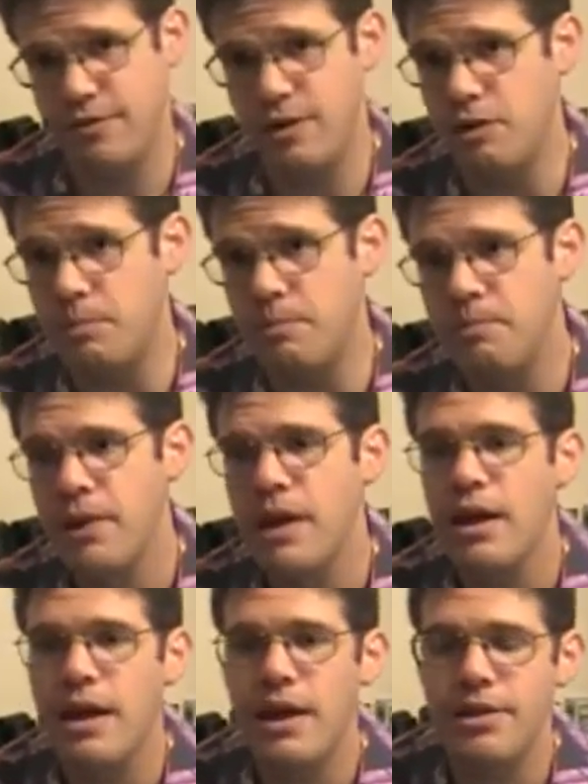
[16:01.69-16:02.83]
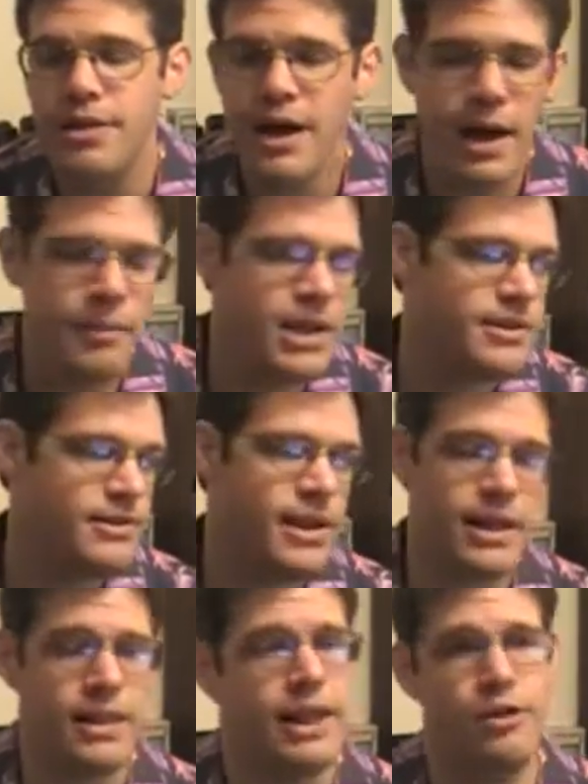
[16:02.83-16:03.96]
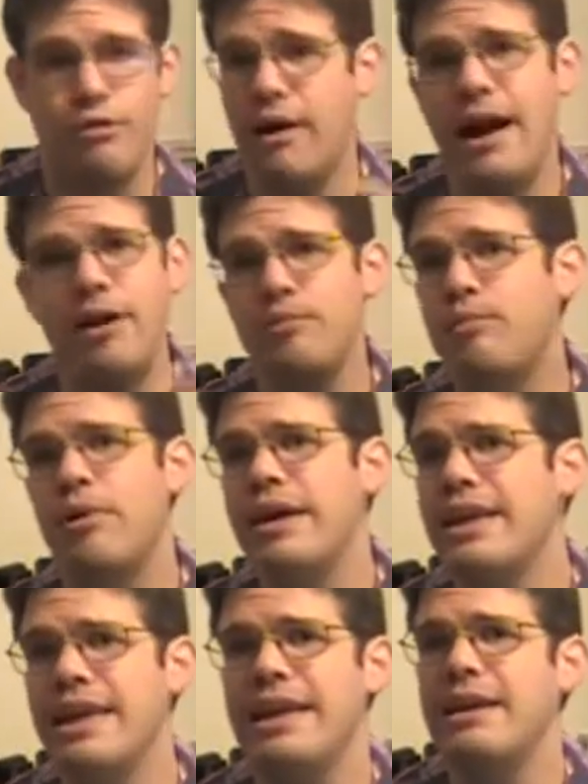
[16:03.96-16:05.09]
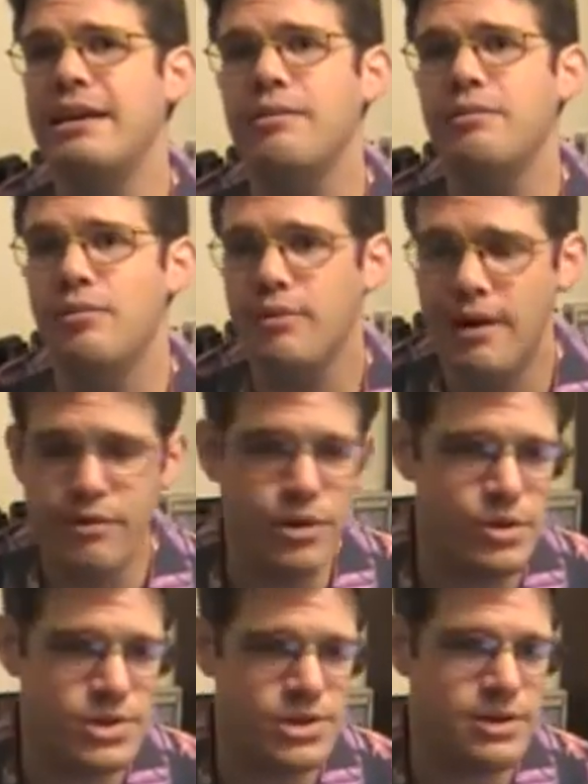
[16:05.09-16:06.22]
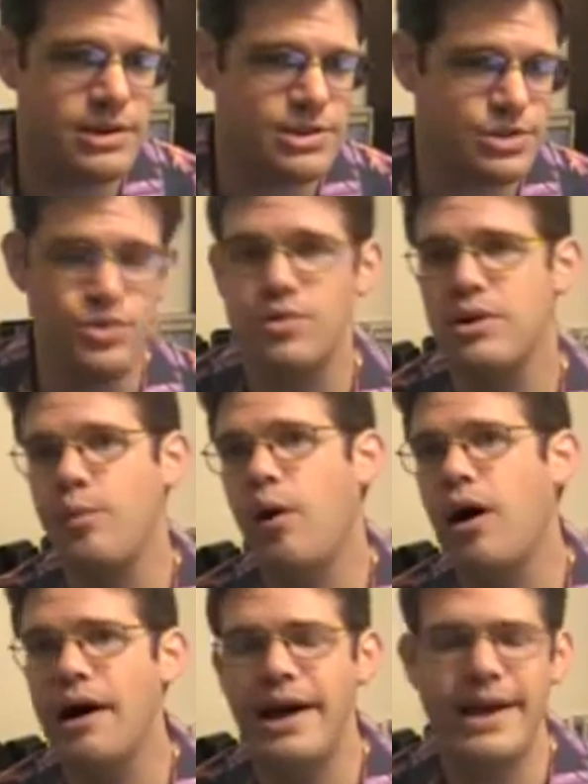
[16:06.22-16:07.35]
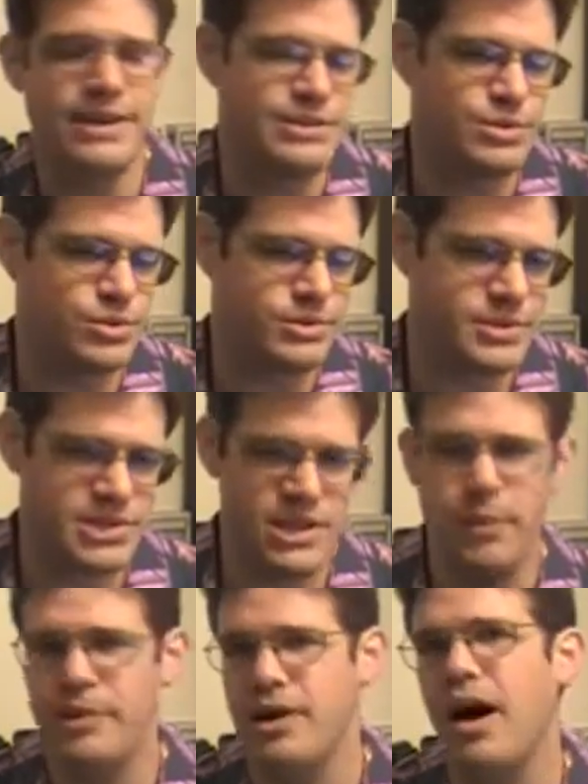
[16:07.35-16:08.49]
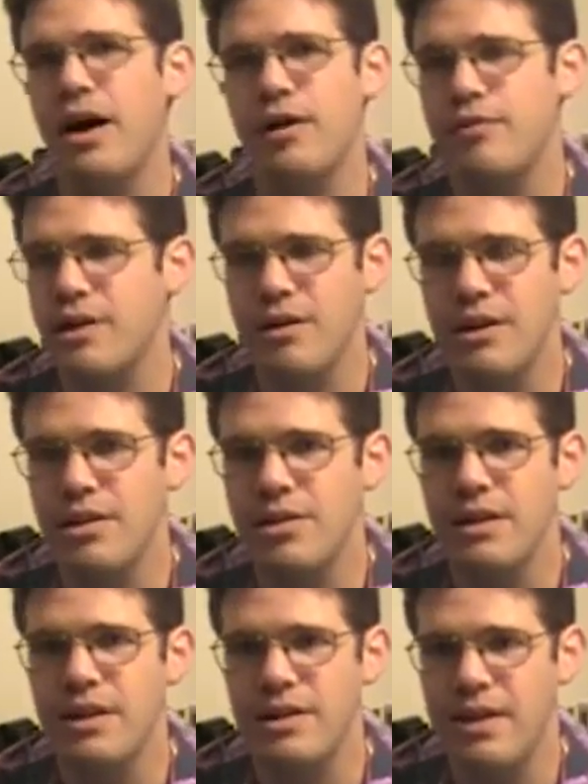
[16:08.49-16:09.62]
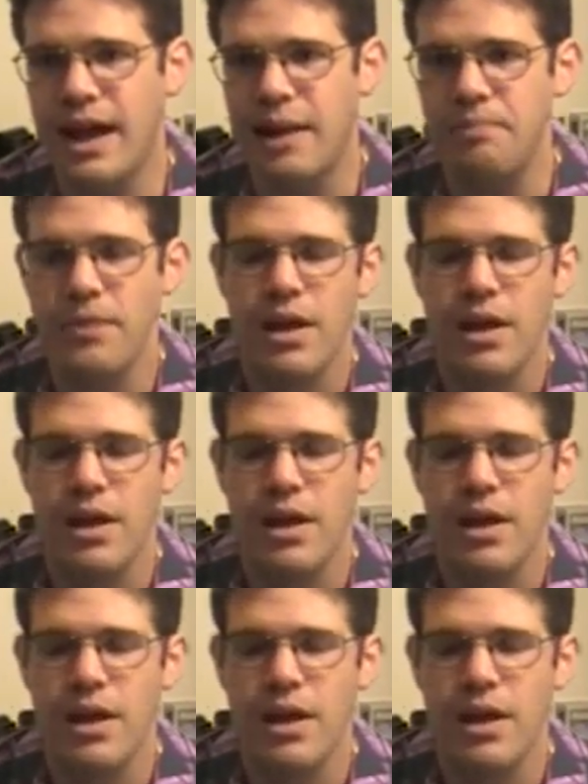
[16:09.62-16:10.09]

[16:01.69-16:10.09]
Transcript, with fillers: film. Not, I mean, it's not like groundbreaking, revolutionary story-wise or cinematography or anything like that